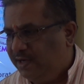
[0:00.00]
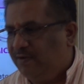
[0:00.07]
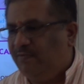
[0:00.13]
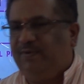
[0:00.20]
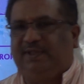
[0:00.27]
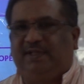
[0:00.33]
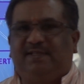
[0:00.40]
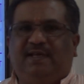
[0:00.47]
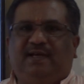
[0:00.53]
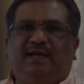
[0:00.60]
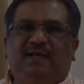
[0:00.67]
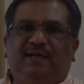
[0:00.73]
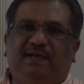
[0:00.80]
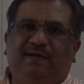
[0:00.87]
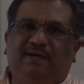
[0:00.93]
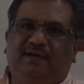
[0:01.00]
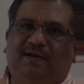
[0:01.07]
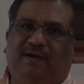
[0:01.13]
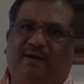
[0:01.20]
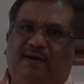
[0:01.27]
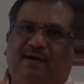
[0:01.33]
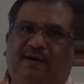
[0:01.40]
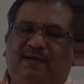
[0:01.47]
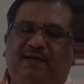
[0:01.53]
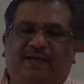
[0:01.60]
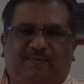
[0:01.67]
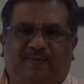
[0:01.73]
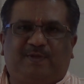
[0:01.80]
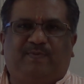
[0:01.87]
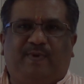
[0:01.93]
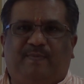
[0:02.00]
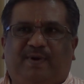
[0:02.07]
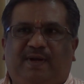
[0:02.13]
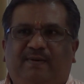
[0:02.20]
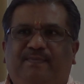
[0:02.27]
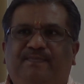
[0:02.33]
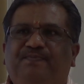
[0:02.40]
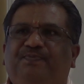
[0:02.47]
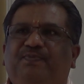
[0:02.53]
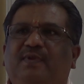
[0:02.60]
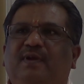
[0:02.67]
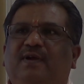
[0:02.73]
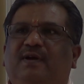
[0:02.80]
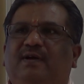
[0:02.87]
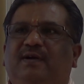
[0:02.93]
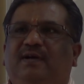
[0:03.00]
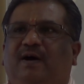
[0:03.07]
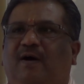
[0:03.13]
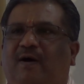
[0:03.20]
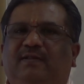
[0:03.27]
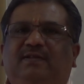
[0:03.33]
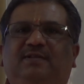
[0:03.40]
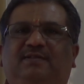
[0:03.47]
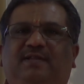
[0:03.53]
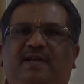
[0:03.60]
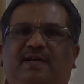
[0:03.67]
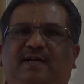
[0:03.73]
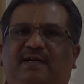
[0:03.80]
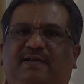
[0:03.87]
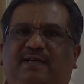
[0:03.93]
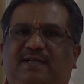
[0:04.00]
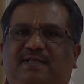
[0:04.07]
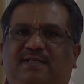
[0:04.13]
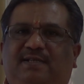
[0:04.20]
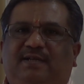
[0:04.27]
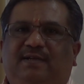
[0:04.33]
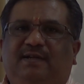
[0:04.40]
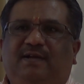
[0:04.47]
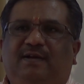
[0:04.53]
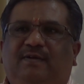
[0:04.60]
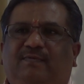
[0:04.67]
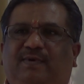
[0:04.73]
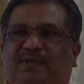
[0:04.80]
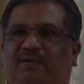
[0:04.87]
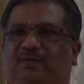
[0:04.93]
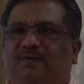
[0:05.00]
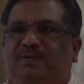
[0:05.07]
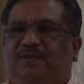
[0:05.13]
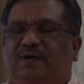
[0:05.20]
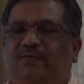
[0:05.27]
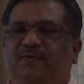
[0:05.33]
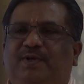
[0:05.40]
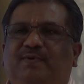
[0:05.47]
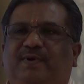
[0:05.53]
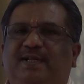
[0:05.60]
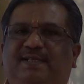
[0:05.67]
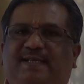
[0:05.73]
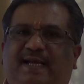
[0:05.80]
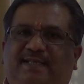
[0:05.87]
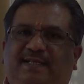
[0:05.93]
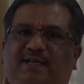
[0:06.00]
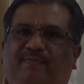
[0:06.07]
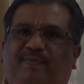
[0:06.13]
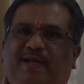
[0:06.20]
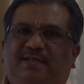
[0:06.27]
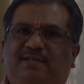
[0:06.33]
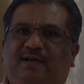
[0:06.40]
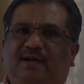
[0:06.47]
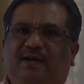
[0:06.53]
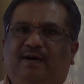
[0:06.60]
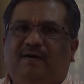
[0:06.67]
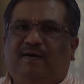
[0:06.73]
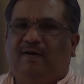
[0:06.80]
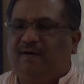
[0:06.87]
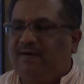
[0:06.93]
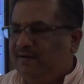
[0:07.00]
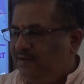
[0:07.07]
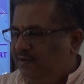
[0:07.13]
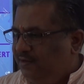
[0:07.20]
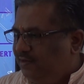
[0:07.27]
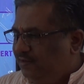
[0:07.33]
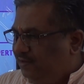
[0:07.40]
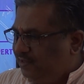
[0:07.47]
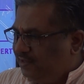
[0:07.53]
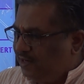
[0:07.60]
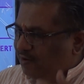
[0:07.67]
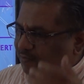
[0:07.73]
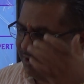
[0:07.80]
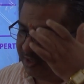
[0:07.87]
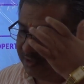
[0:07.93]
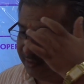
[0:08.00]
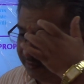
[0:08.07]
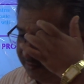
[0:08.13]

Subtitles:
with a single litmus paper all the 3 contents, whether those are, which one is acid, base or a water.